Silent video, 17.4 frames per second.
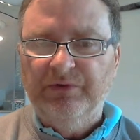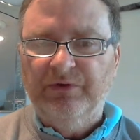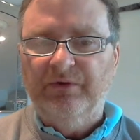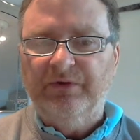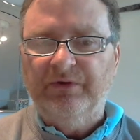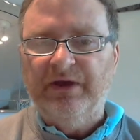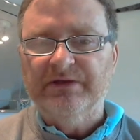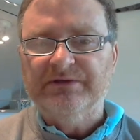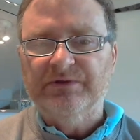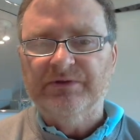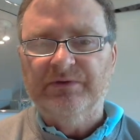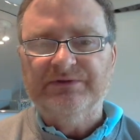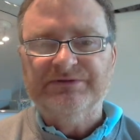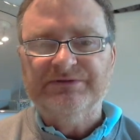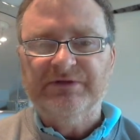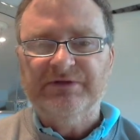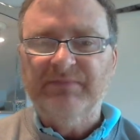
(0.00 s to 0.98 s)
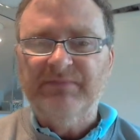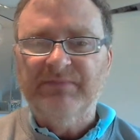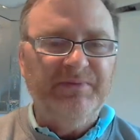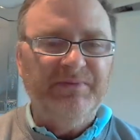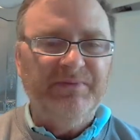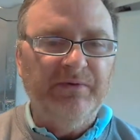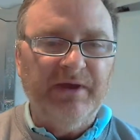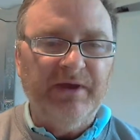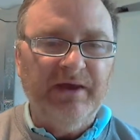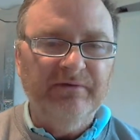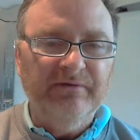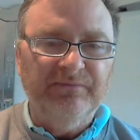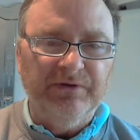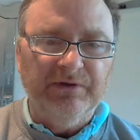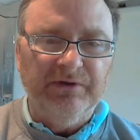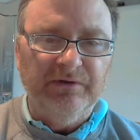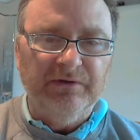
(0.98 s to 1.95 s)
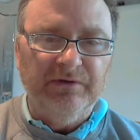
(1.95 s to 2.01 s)
Okay, so it still might be okay for
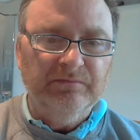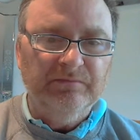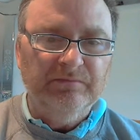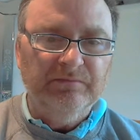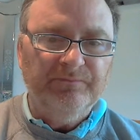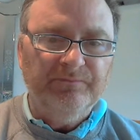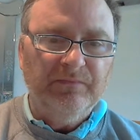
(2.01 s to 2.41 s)
you,